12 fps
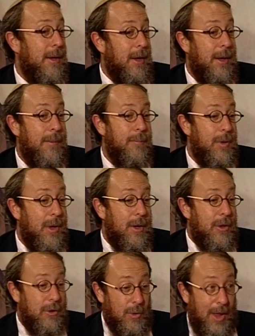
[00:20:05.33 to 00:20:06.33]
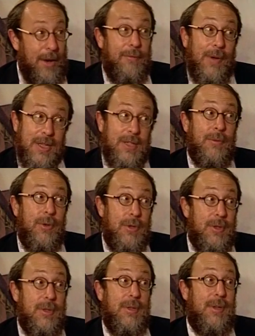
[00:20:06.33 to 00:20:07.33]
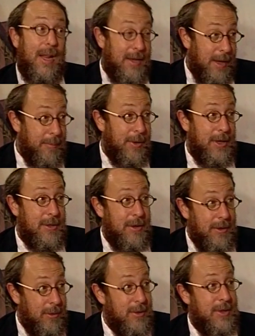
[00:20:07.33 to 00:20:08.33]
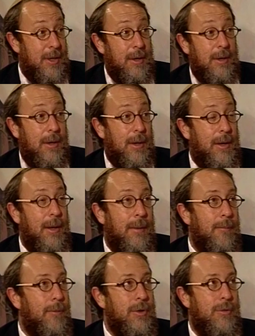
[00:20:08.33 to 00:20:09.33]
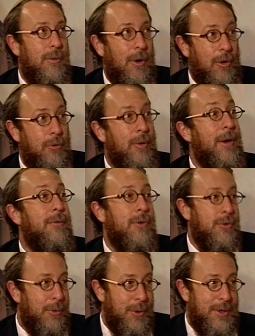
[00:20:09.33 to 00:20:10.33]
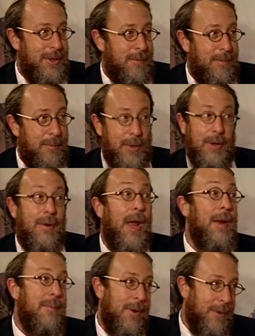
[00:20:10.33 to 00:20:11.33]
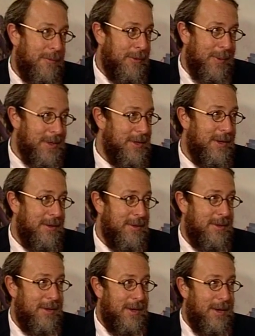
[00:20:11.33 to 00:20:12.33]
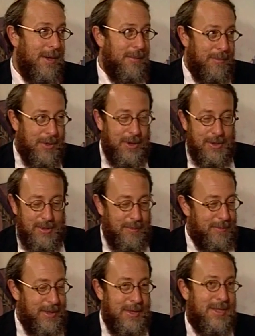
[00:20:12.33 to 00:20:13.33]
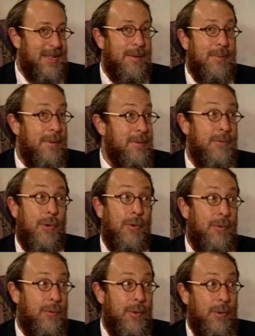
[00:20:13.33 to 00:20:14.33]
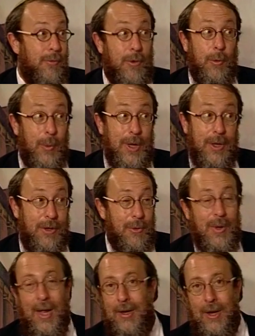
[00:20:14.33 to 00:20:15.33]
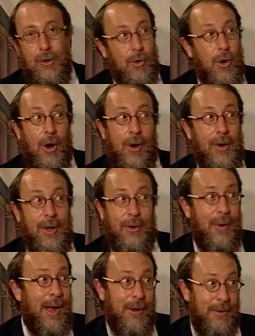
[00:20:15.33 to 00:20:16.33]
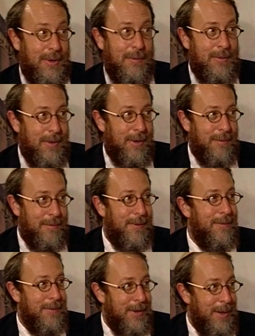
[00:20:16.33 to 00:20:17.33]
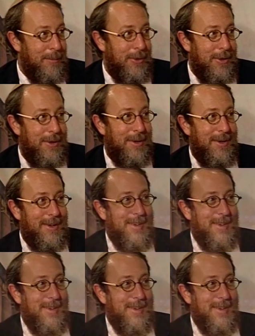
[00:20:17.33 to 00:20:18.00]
There are a lot of festivals that take place in the Old City, which are great for tourism, but a nightmare for the residents, because it means that sometimes for a week you can't get your car in or out of the neighborhood,